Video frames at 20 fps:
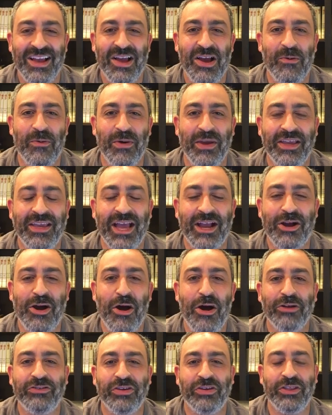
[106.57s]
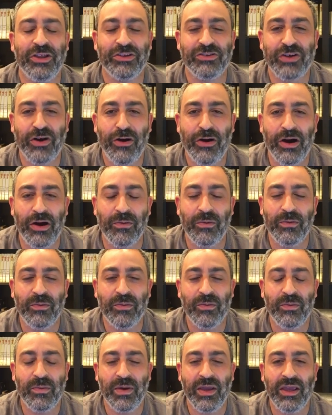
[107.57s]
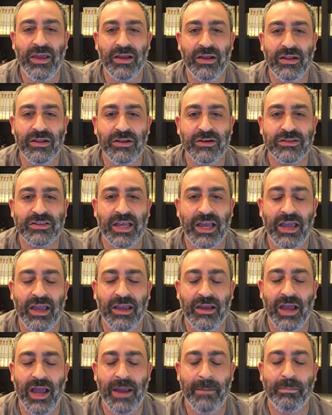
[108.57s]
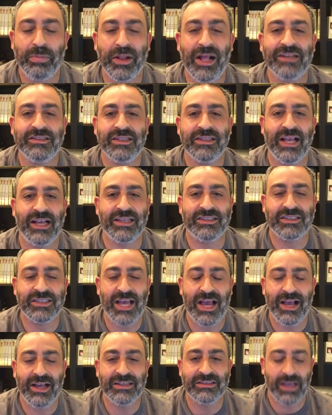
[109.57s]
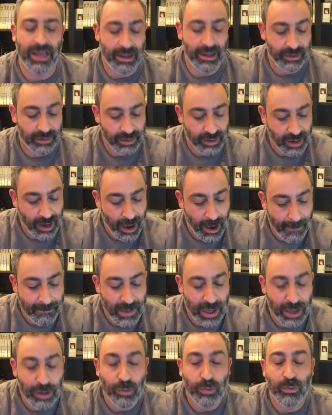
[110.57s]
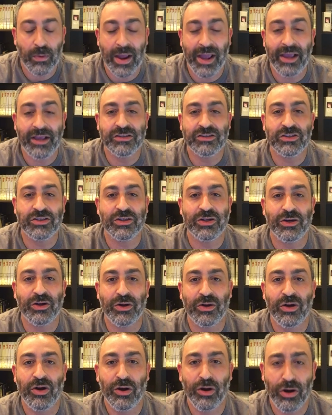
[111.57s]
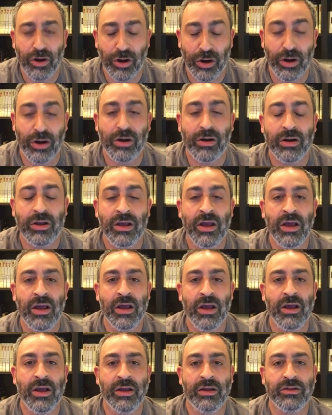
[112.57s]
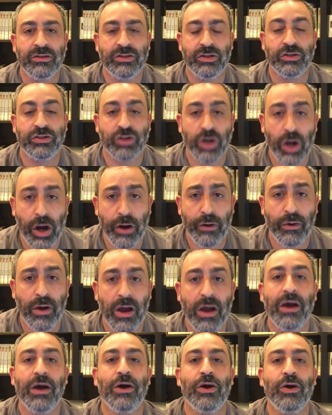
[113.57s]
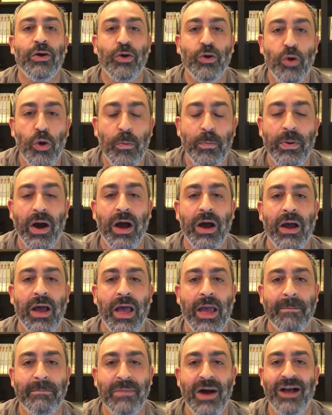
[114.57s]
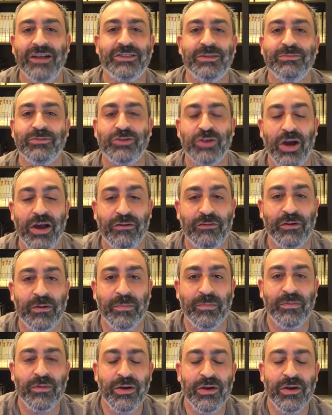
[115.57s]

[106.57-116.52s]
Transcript: when you get called to the Torah, there's a blessing that says that may you raise her to Torah, Chuppah, and Masim Tovim.